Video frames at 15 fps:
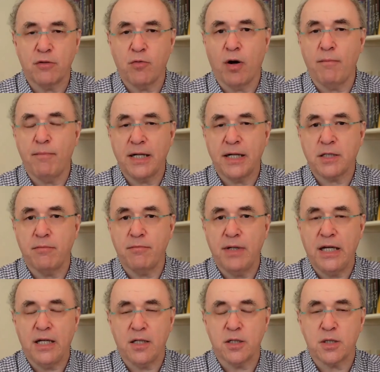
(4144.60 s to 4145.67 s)
of what better
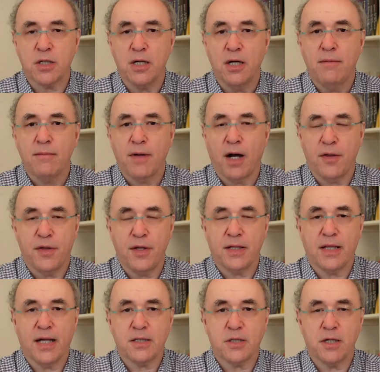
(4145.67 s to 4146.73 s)
means, I think
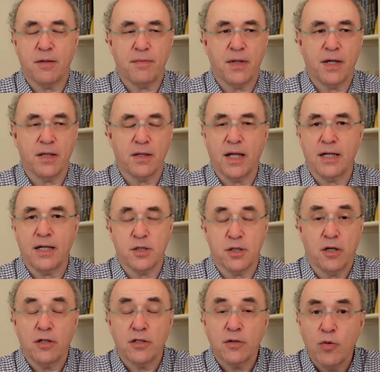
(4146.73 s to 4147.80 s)
that's something that isn't
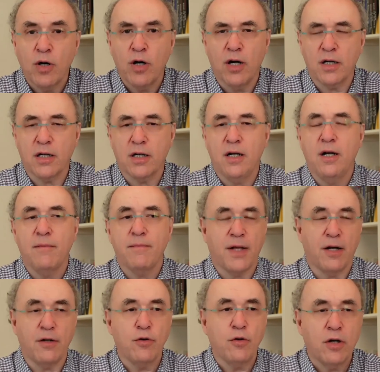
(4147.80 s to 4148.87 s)
going to work. Now,
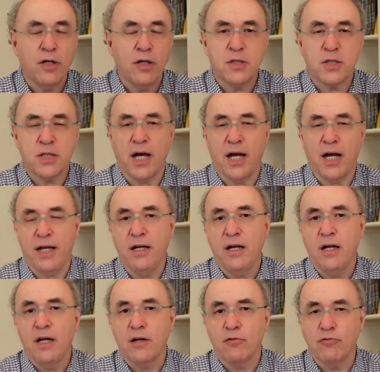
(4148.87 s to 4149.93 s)
you could say,
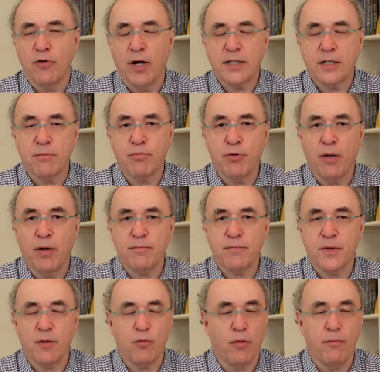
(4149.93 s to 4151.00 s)
write a prompt
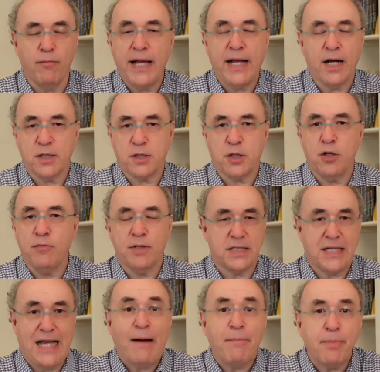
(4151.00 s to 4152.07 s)
that will make us humans
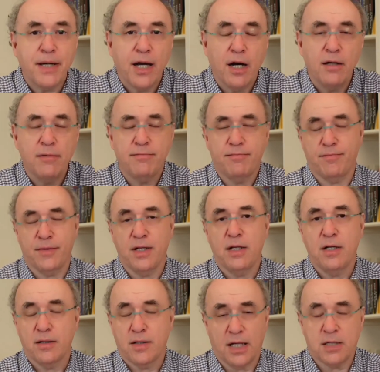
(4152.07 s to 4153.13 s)
happier.
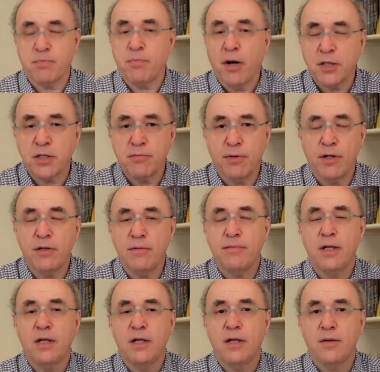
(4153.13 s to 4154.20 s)
That's possible.
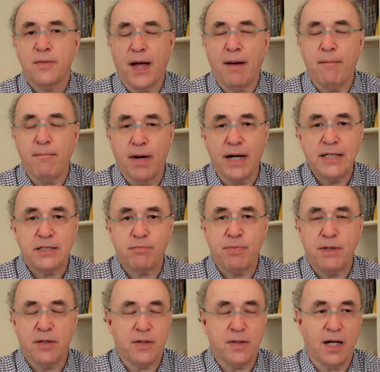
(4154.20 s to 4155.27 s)
That might
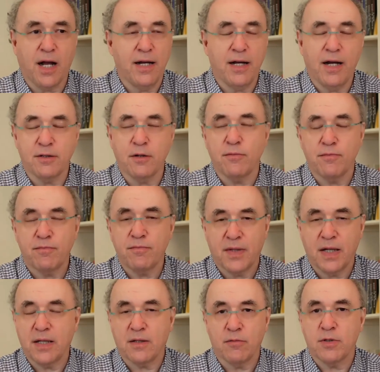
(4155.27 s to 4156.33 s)
be a thing. I, I don't
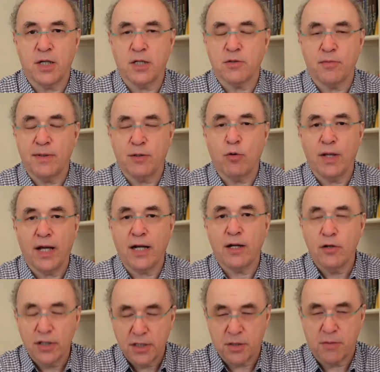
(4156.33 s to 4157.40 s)
think the results will be all that
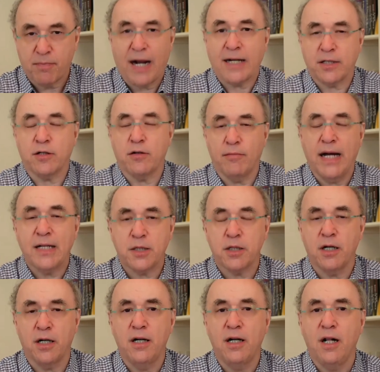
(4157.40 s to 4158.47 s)
good as a practical
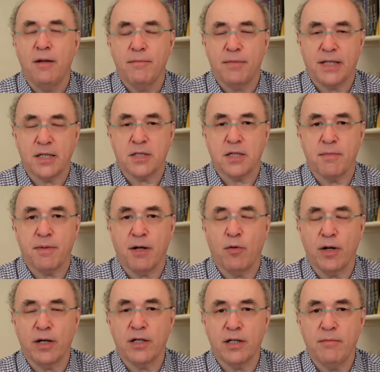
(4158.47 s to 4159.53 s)
matter, but that's something
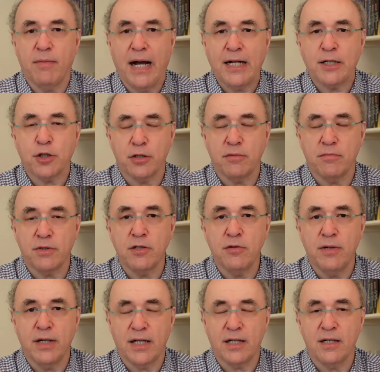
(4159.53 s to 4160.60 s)
one could imagine
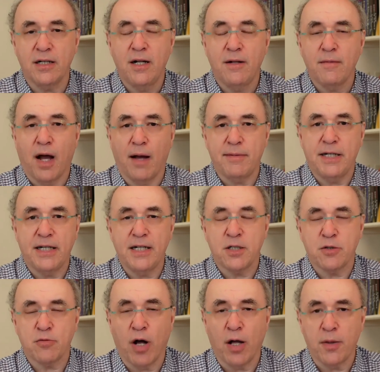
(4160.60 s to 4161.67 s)
doing. I mean, it
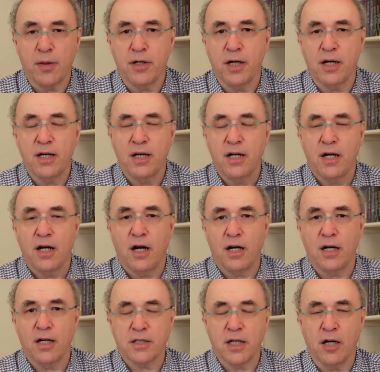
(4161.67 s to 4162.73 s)
is rather a,
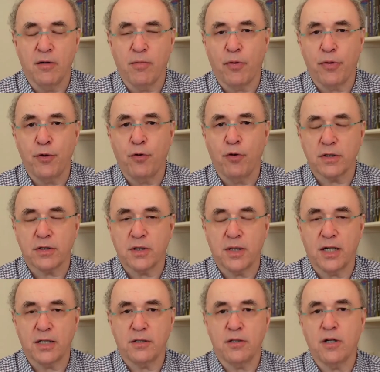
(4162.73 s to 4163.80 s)
a terrible thought
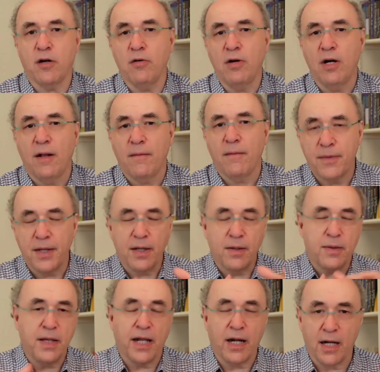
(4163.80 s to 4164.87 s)
that, you know, the,
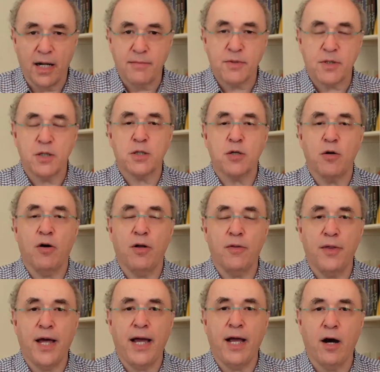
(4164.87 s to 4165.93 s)
the LLMs and so on,
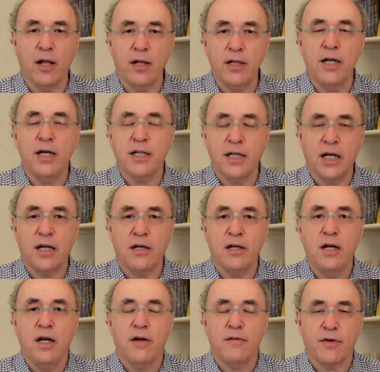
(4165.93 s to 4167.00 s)
they are learning
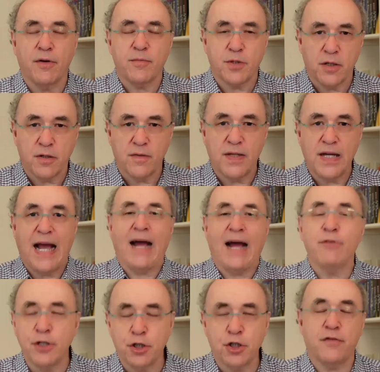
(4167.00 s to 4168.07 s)
from sort of the
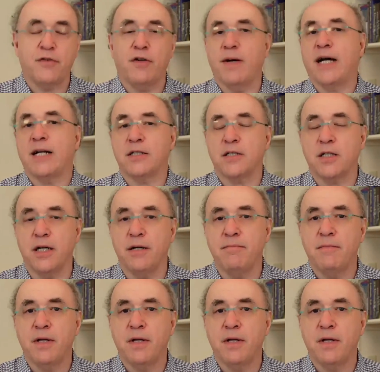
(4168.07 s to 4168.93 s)
average of humanity.